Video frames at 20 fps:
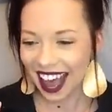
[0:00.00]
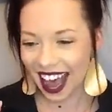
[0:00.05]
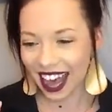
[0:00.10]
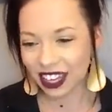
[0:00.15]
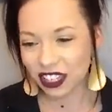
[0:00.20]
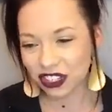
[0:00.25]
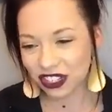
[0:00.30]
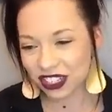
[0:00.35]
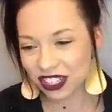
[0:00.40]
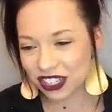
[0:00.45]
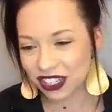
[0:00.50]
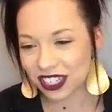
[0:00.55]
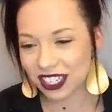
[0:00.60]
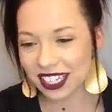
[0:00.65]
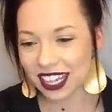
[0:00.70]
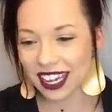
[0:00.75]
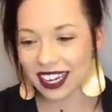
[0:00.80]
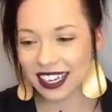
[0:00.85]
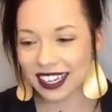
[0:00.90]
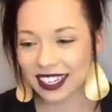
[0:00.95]
Actually, she
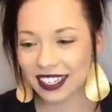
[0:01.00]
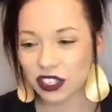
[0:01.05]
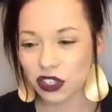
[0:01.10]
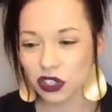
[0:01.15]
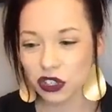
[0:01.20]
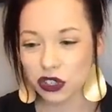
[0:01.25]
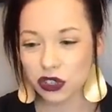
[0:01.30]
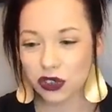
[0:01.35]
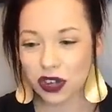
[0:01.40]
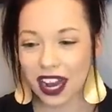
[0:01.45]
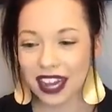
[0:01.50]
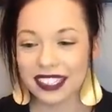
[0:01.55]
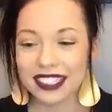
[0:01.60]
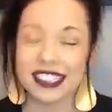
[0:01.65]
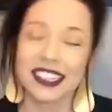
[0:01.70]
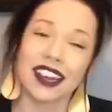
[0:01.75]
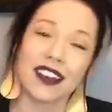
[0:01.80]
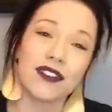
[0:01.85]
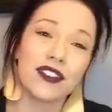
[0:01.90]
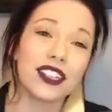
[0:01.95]
said it gets
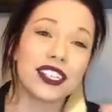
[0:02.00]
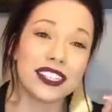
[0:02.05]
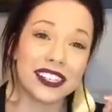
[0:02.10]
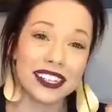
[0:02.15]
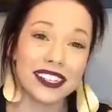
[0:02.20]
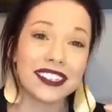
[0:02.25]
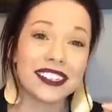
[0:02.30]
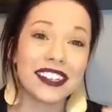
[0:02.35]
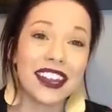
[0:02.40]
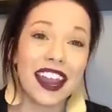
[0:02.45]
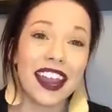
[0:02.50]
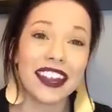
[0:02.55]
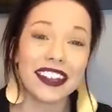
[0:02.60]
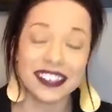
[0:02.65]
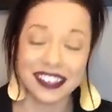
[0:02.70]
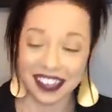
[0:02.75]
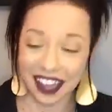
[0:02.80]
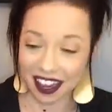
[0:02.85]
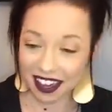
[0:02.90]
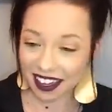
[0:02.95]
distracted every 6 to 8
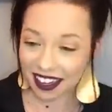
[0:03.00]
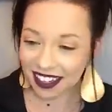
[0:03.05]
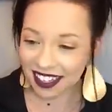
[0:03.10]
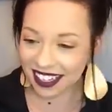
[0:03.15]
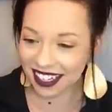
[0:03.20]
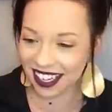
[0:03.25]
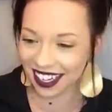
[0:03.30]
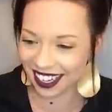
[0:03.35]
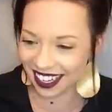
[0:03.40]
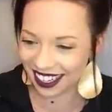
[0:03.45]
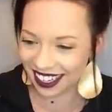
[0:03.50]
seconds